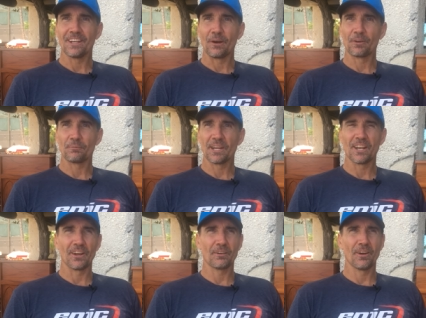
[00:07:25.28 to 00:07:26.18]
You know what I mean?
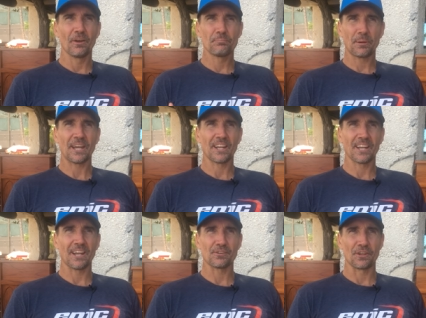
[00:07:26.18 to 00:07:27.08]
Like, I'm
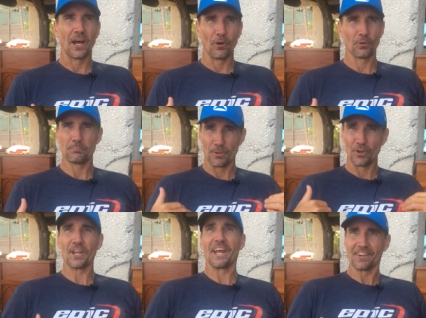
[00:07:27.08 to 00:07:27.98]
paddling as an older
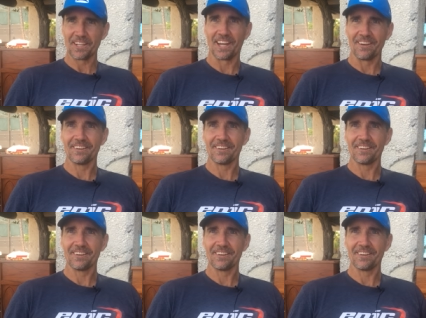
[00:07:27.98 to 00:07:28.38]
burnout now.